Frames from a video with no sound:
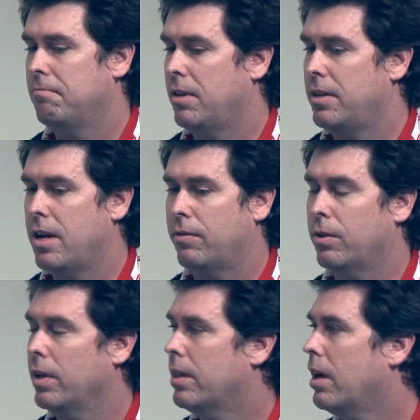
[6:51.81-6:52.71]
I
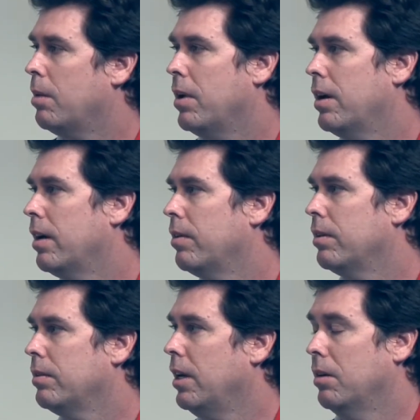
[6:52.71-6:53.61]
never really thought about it
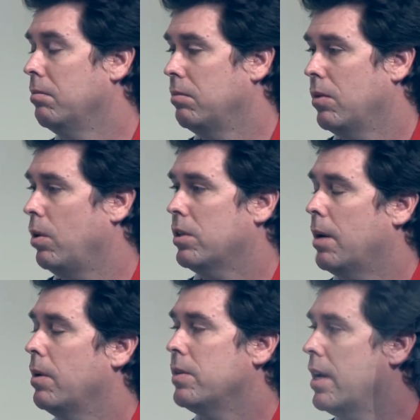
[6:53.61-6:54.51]
ever, the whole
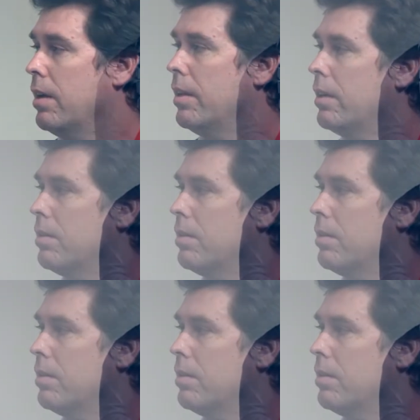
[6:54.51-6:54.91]
time I was down there.